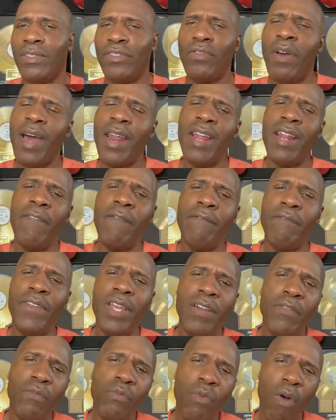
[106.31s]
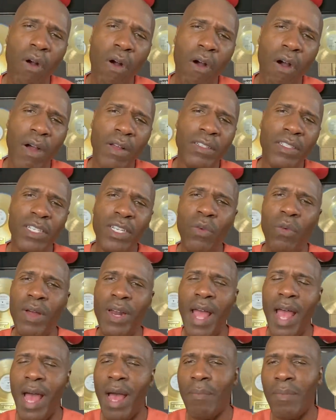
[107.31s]
Try that in Fifth Ward, see
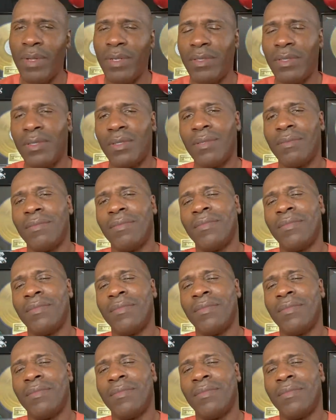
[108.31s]
what happens.